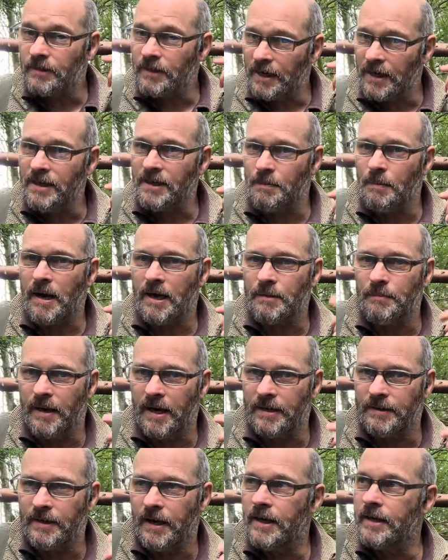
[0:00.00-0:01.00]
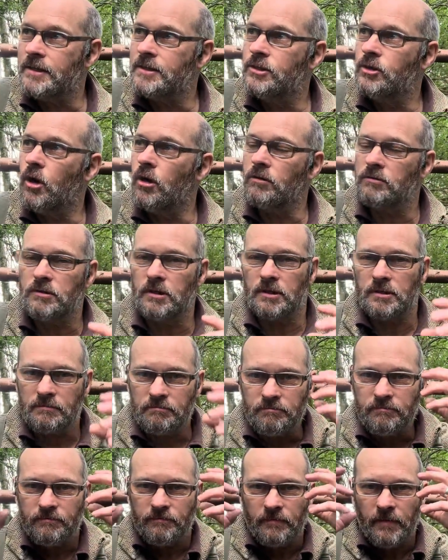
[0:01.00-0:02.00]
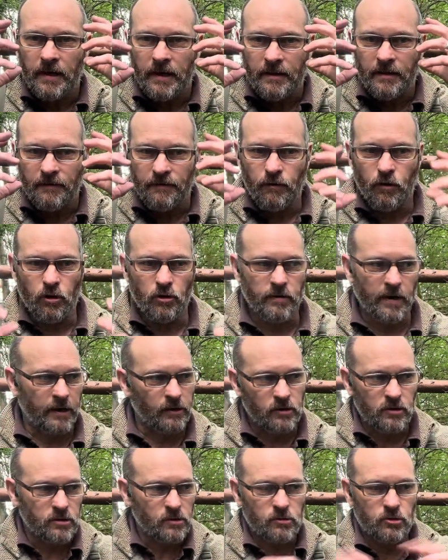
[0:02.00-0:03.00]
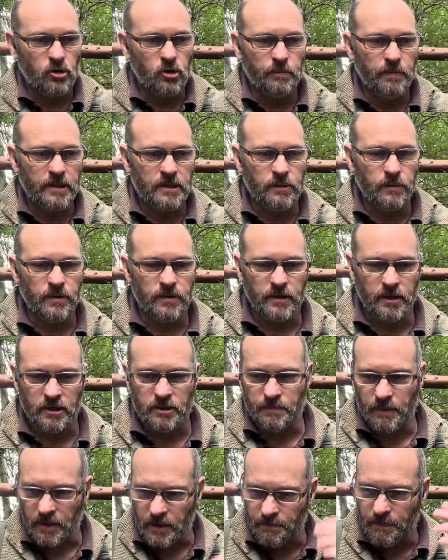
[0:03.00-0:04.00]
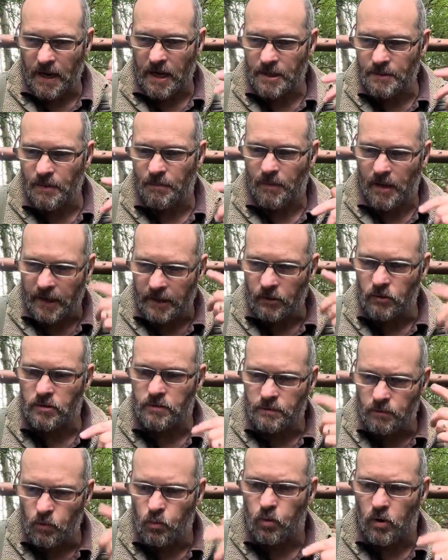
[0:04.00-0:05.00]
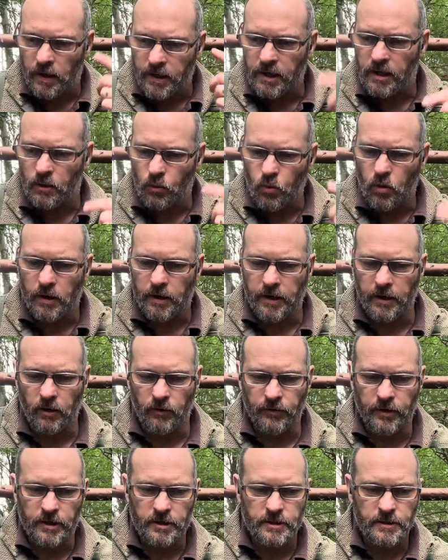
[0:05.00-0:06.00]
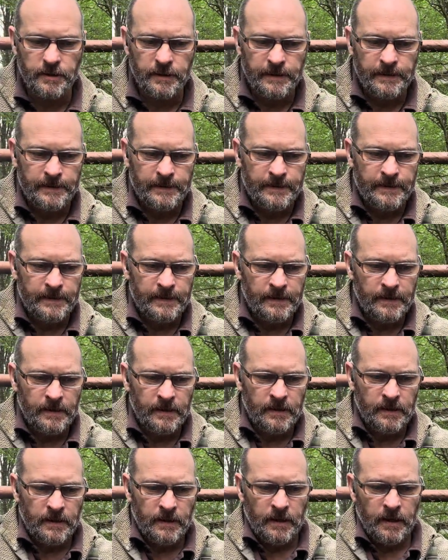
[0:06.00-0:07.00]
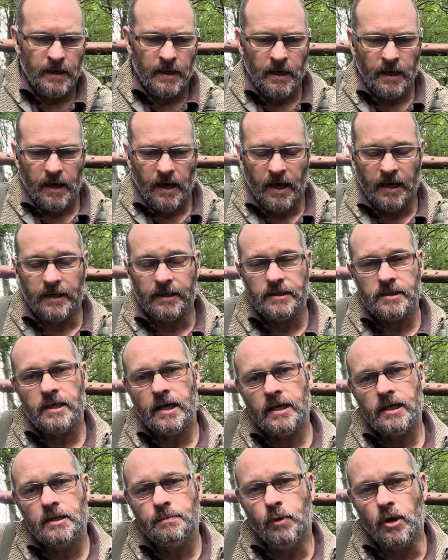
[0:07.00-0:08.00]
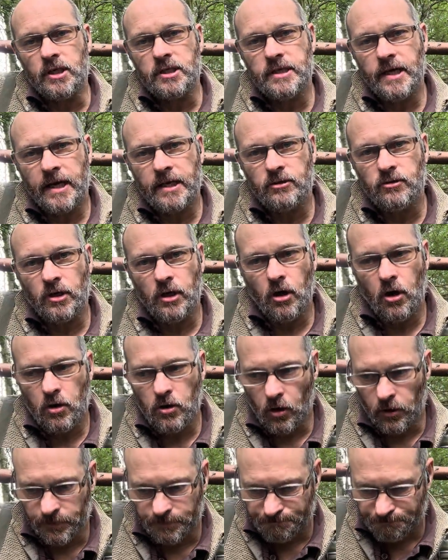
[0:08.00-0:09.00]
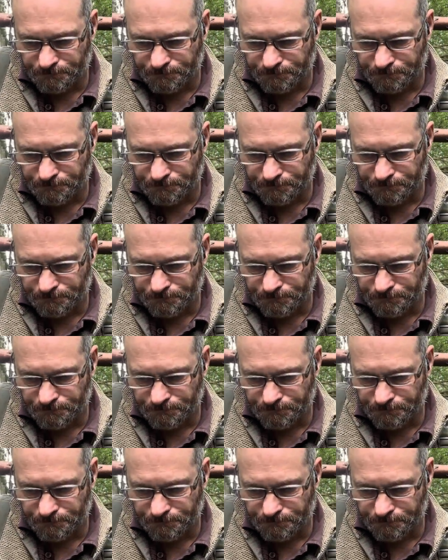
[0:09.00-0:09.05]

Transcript: In the back of my head, that is, not just in the foreground because I was too busy with things, but in the back of my mind I was working on this. And I decided to put a secondary lock on.